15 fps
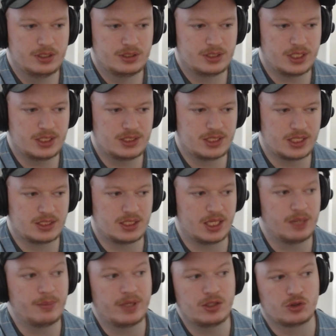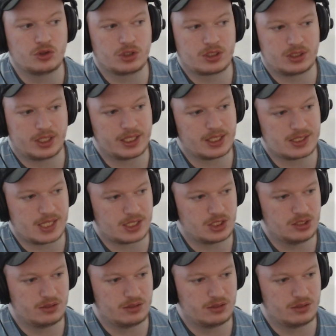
takes, it might look like it's actually